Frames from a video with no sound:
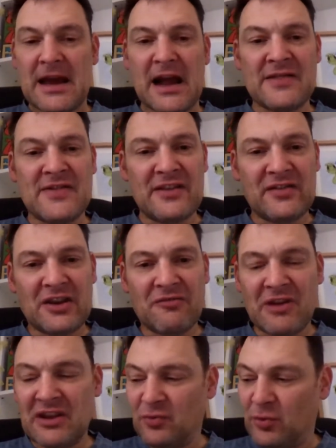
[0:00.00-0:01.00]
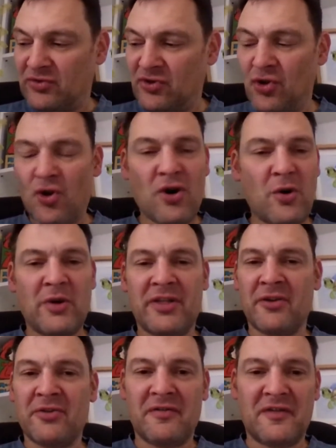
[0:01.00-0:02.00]
And this grace was not
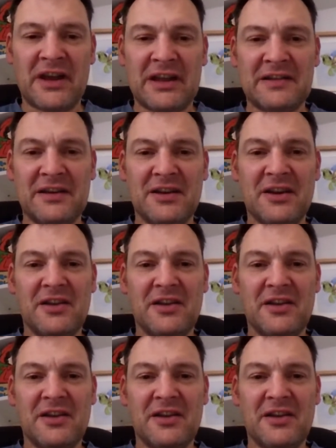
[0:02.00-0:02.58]
without effect.